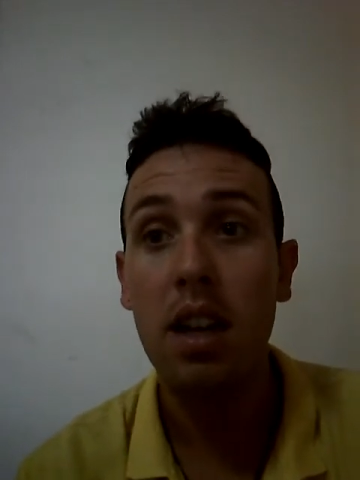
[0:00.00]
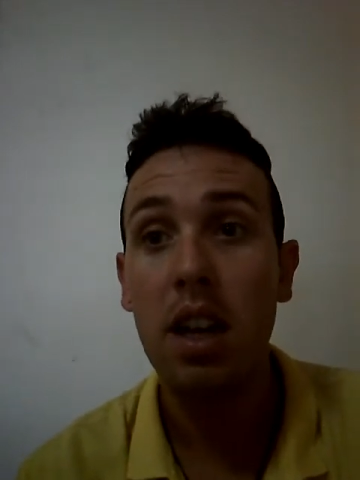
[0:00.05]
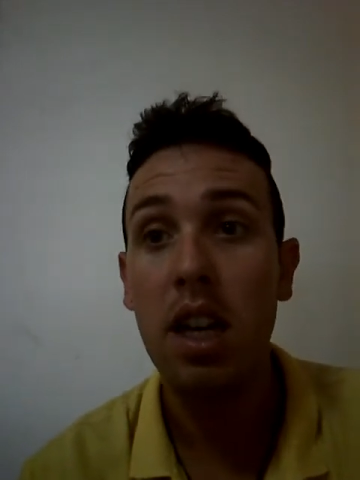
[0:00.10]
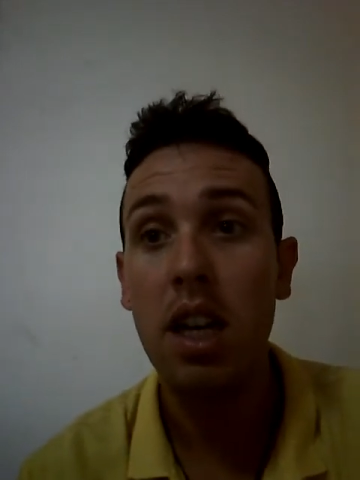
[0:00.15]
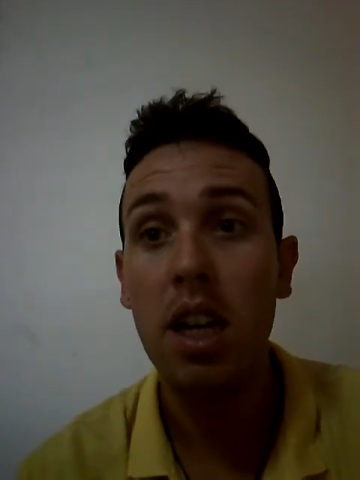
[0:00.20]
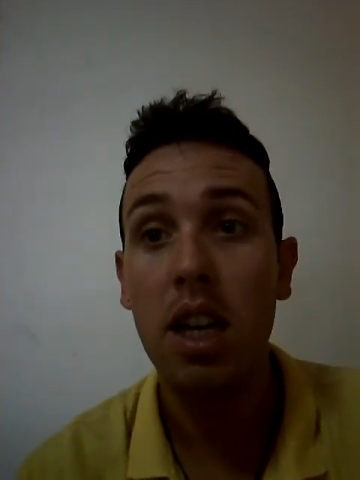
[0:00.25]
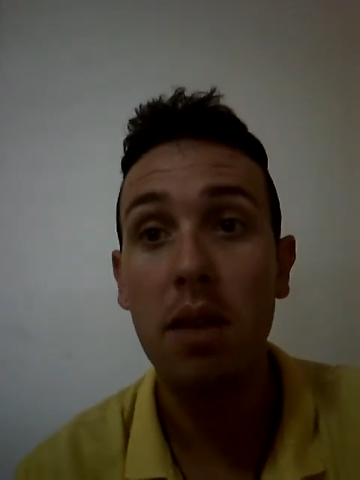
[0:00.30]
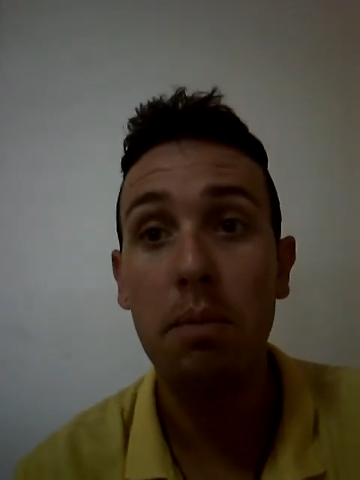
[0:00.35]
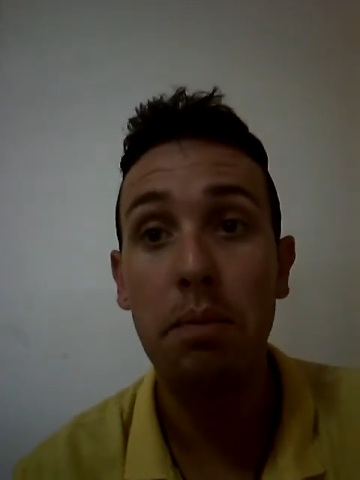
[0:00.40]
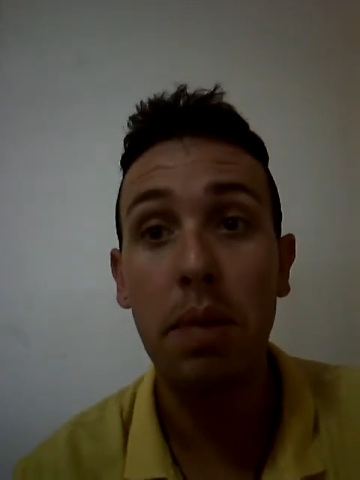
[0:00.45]

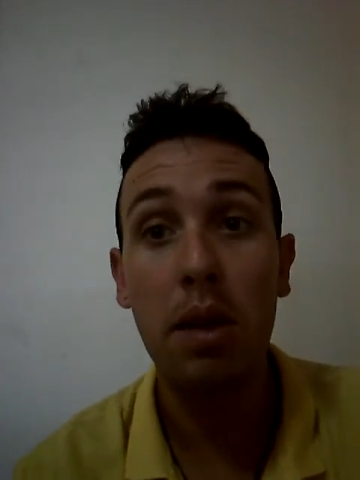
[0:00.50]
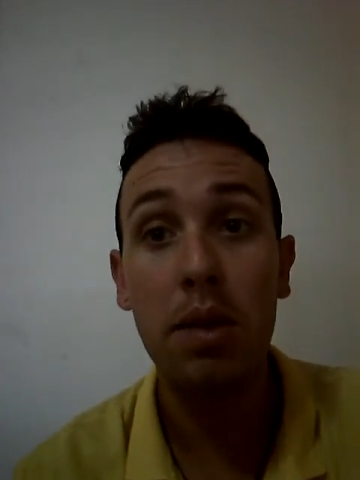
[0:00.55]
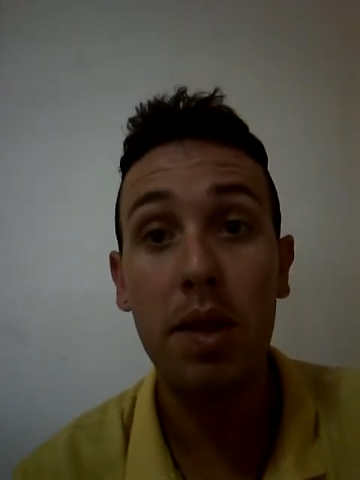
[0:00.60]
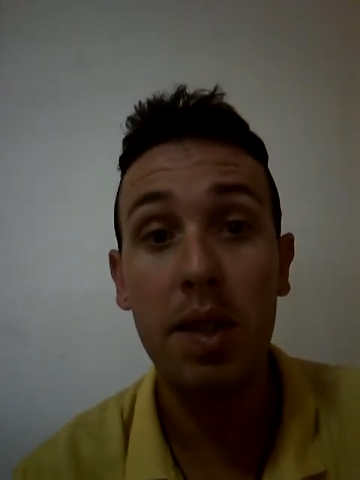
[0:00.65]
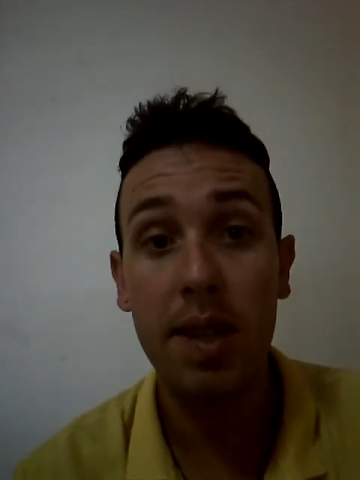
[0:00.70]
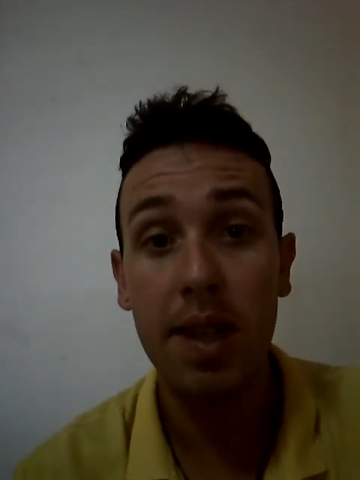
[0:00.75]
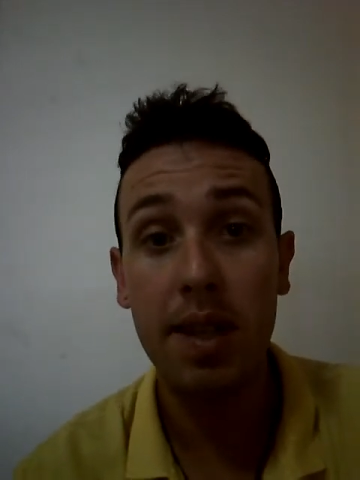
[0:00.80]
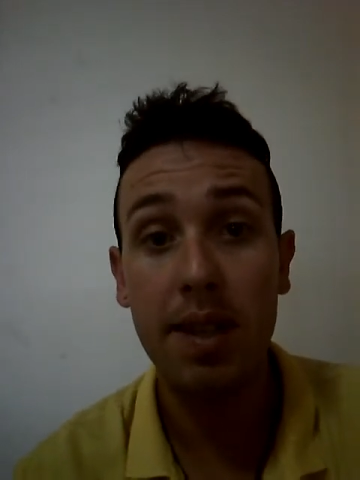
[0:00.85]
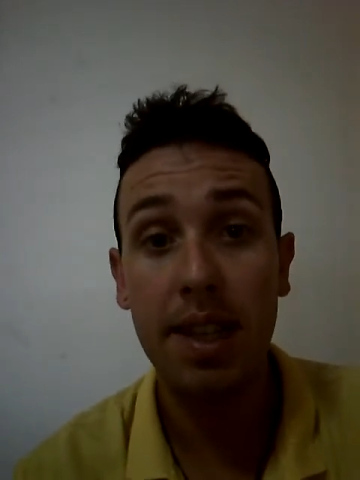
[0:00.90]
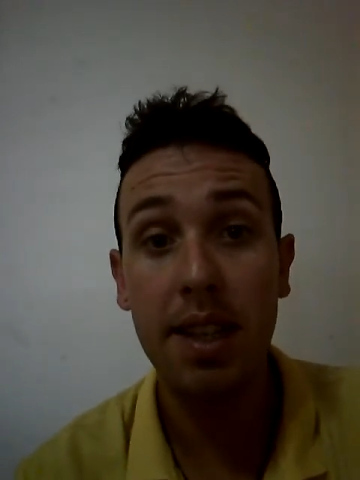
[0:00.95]
Both
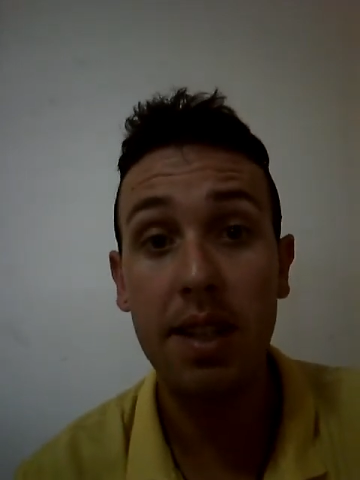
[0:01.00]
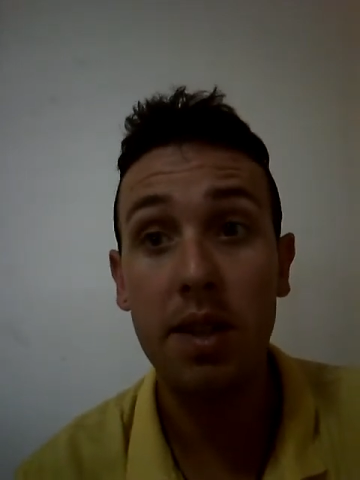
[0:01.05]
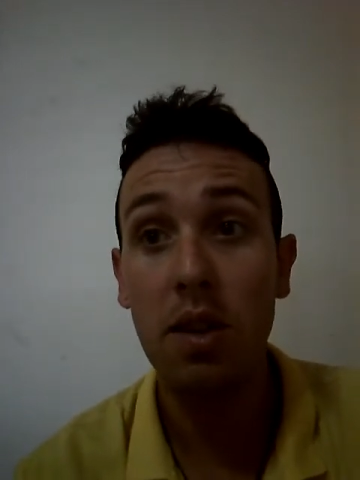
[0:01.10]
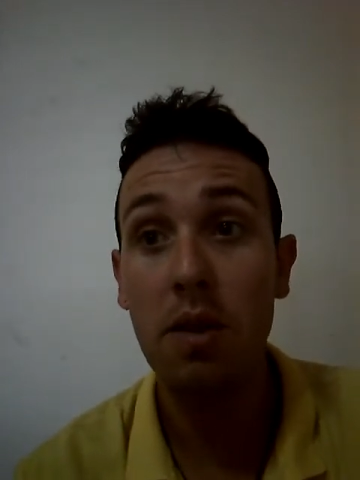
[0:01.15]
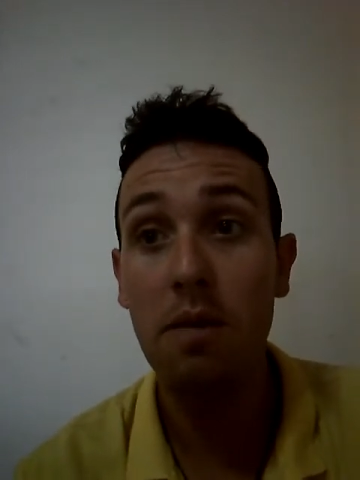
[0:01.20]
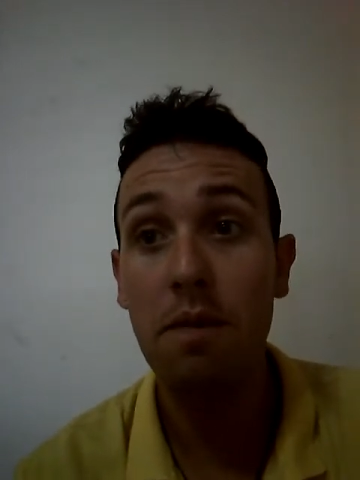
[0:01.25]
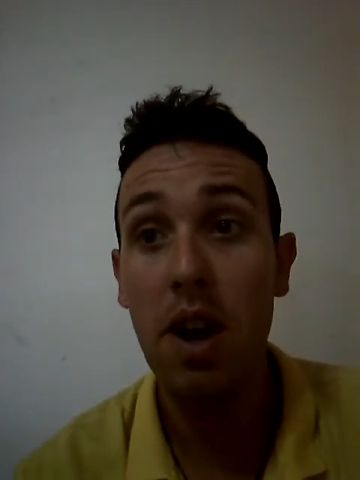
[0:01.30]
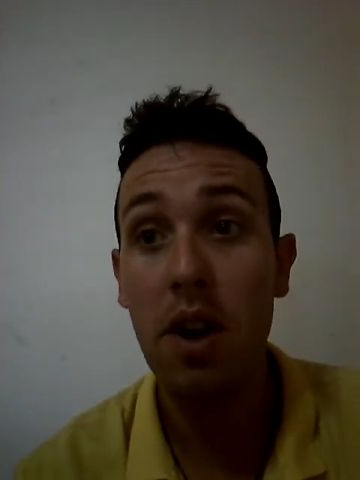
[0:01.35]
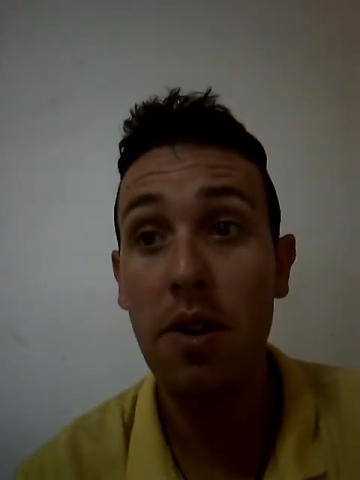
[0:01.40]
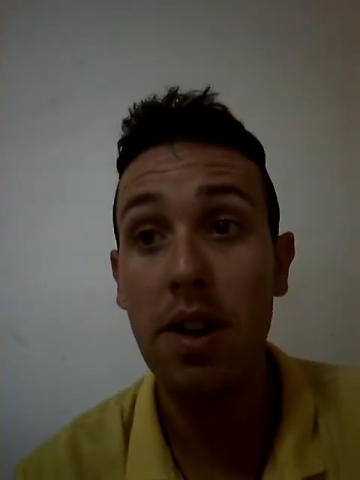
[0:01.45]
cities
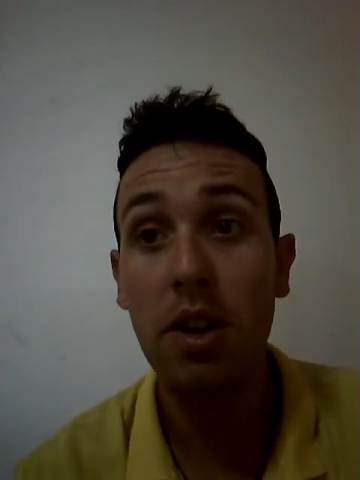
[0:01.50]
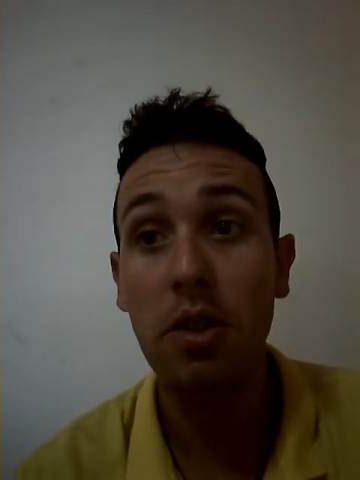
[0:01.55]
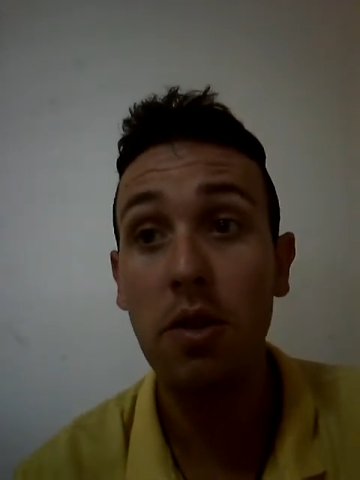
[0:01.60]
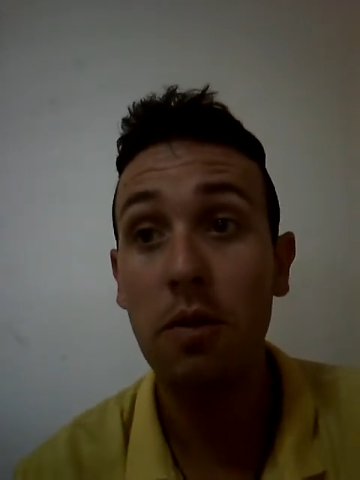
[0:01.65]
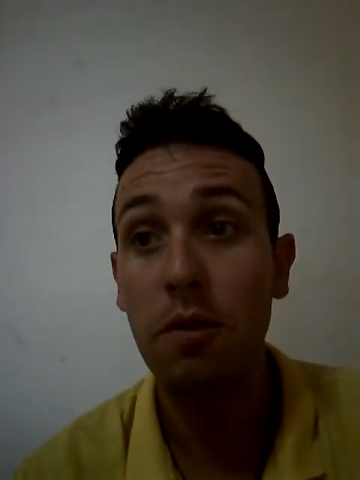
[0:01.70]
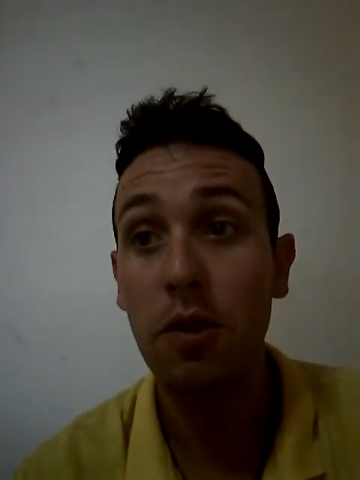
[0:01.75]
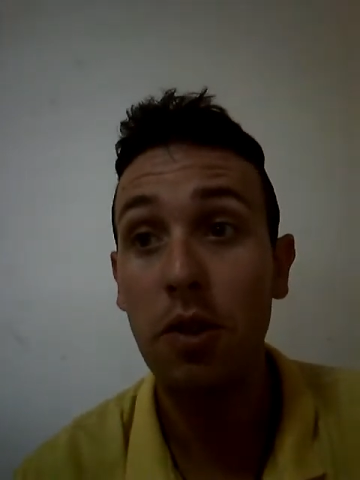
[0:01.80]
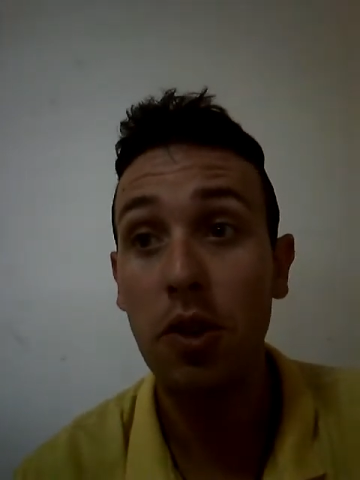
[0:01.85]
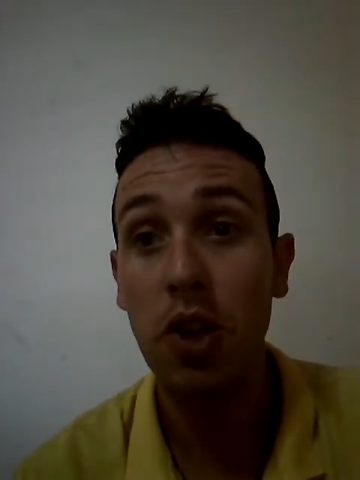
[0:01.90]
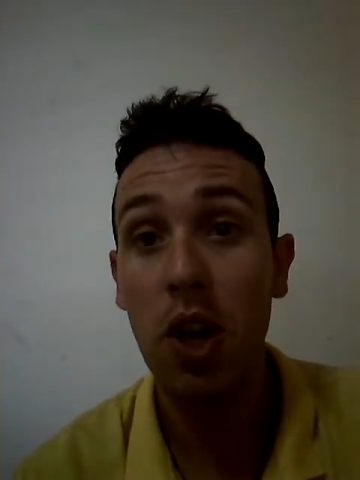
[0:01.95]
are very
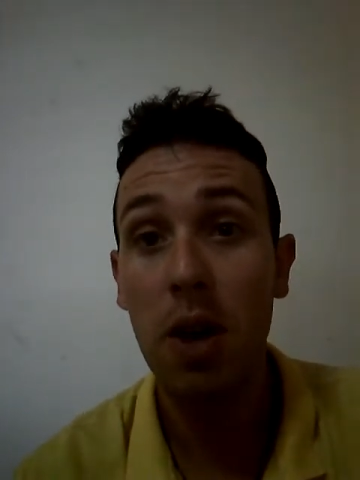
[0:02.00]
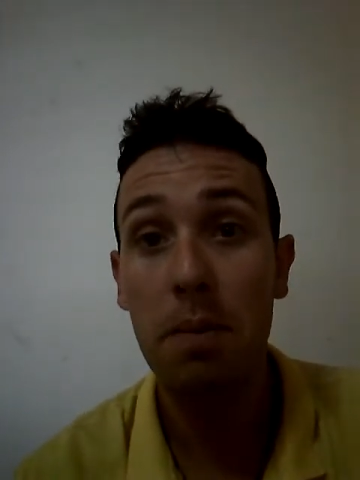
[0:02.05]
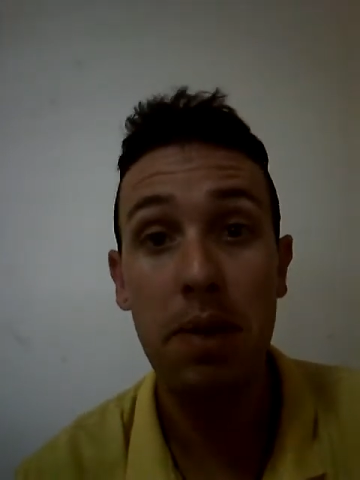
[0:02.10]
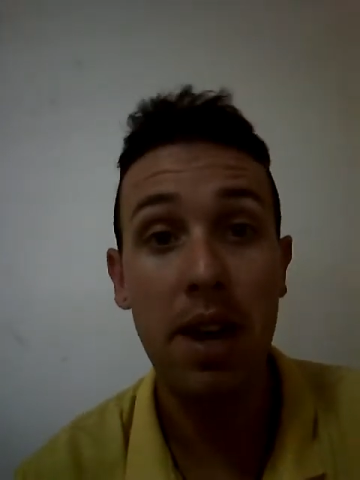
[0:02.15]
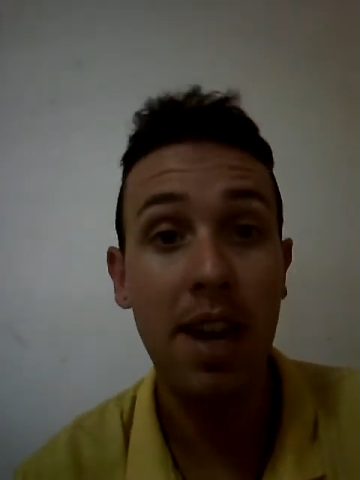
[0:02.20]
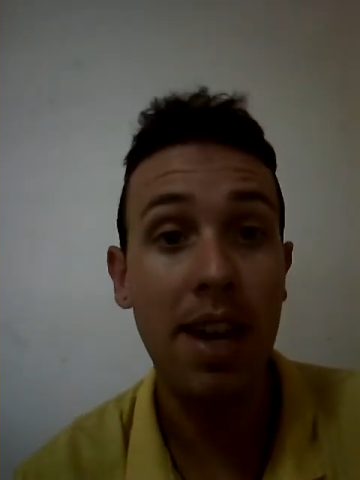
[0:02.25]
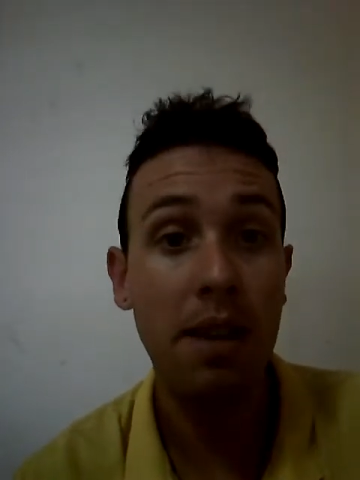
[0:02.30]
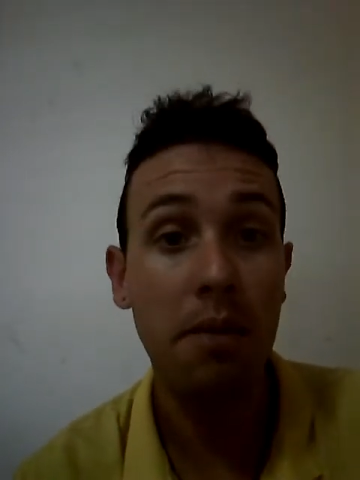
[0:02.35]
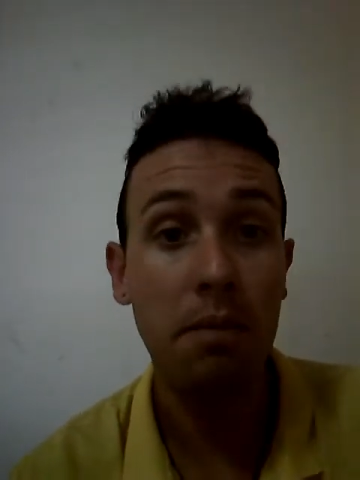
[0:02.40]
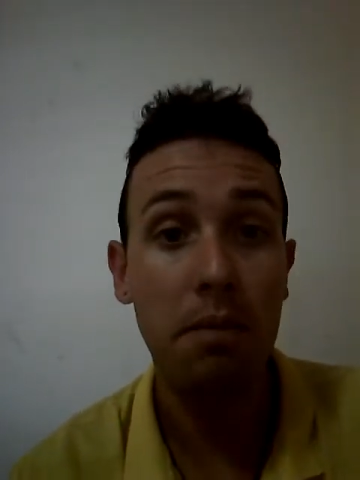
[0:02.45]
good for
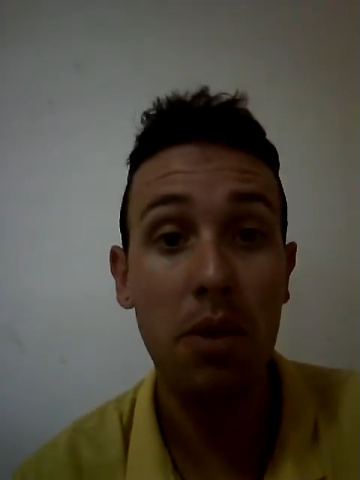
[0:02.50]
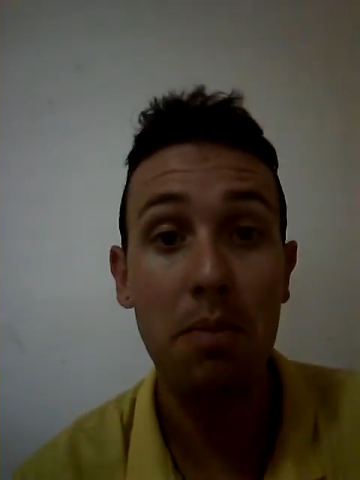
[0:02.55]
shopping,